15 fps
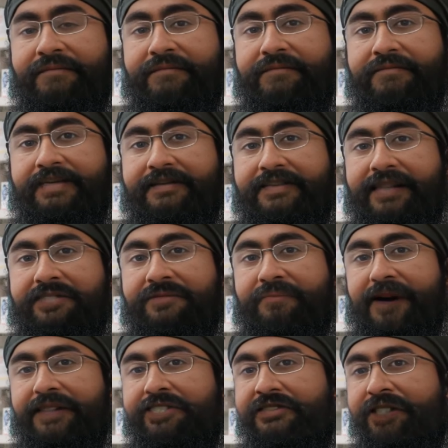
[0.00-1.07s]
It has spread
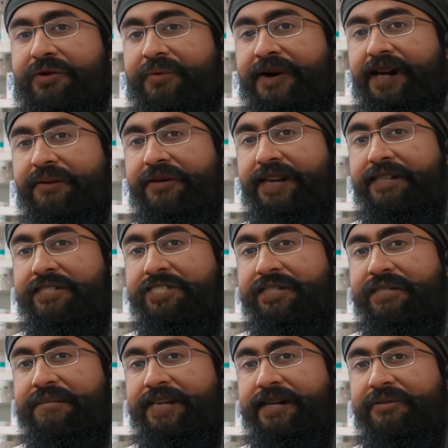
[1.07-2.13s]
to new areas,
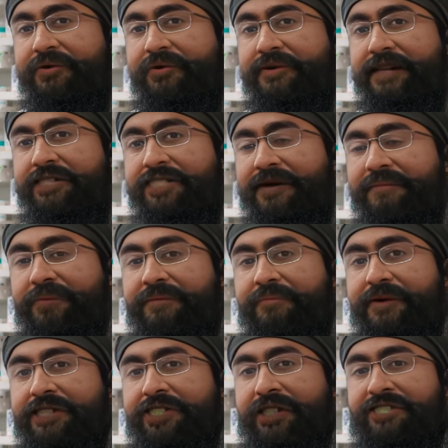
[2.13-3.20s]
including temperate
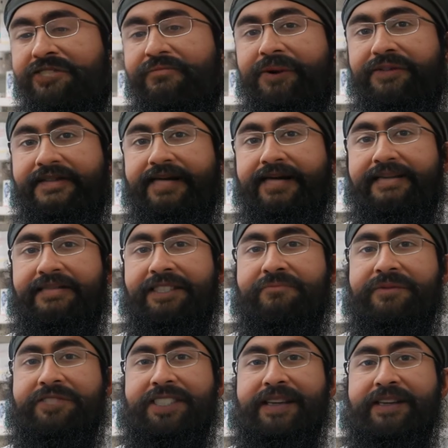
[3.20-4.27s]
regions where the Aedes
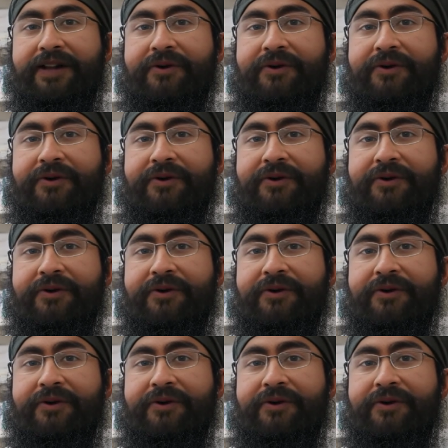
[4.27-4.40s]
mosquito